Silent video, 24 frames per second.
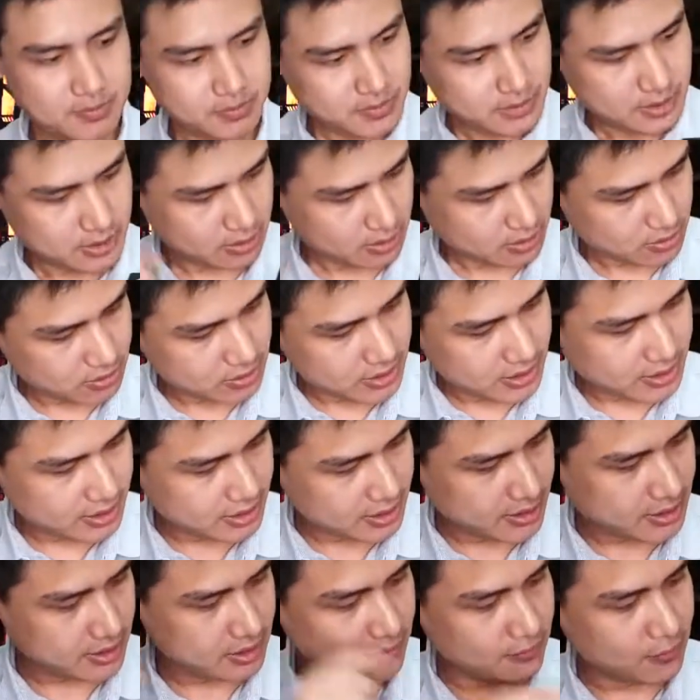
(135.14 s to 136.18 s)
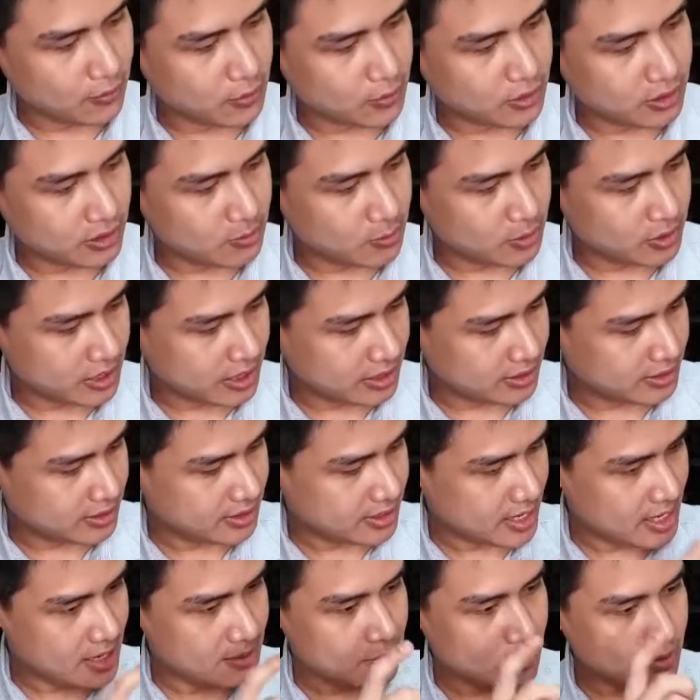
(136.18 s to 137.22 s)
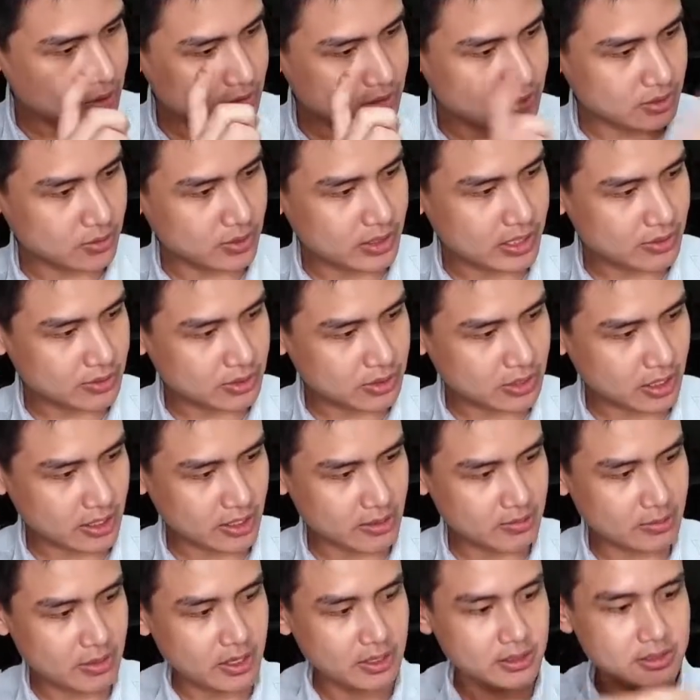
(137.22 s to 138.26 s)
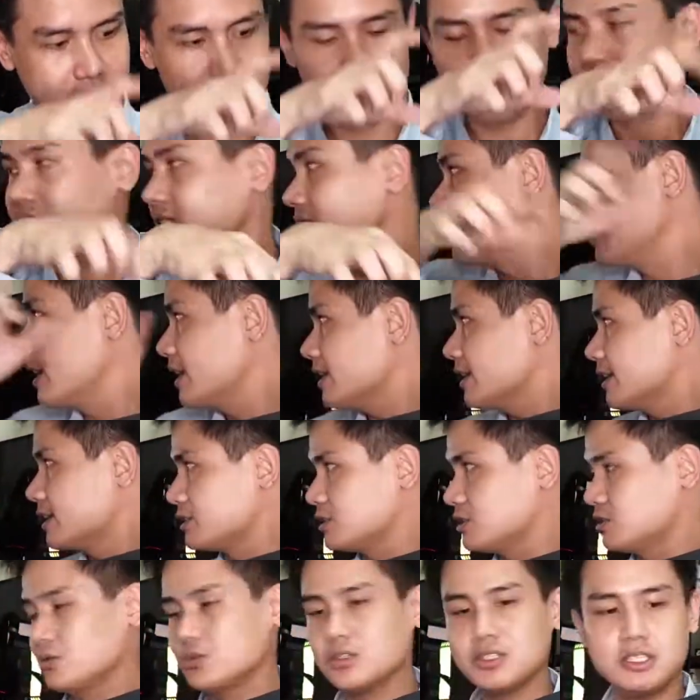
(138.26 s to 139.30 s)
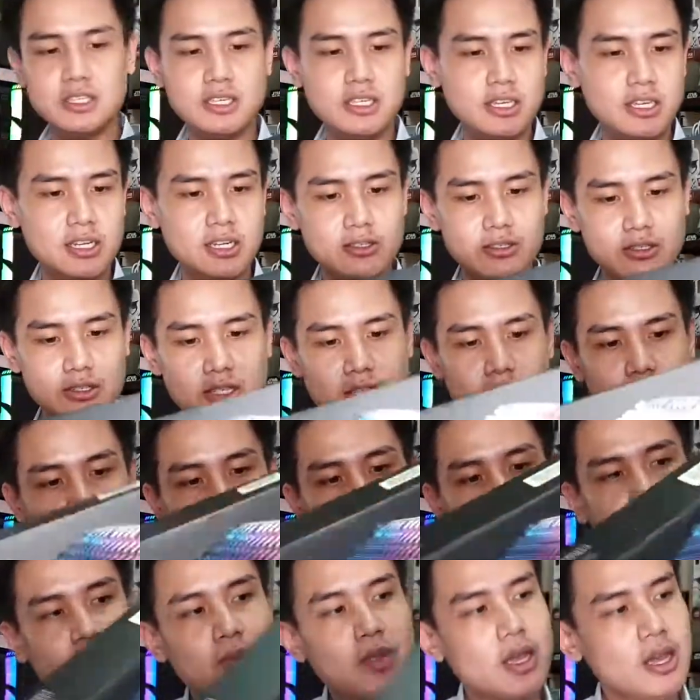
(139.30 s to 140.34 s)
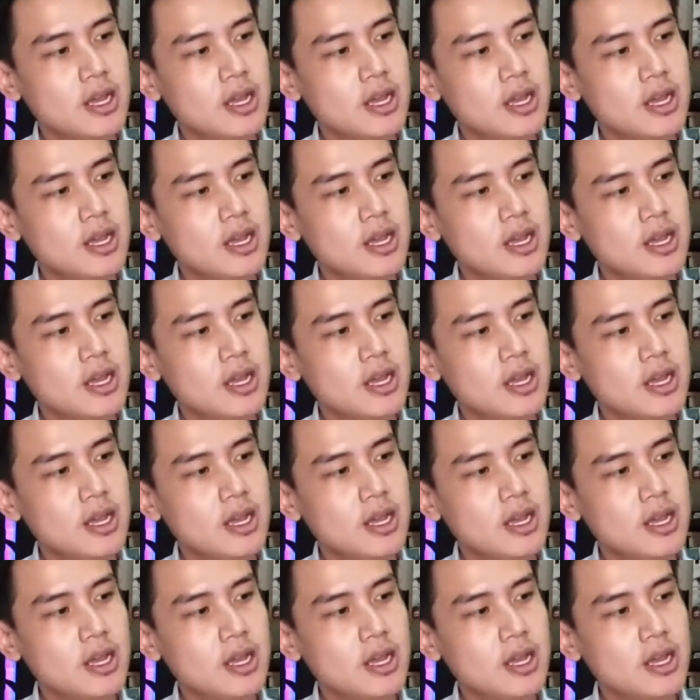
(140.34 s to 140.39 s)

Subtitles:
So this is the Vulcan 100 Aimo, the one I was talking about, the design, as you would see here on the keyboard.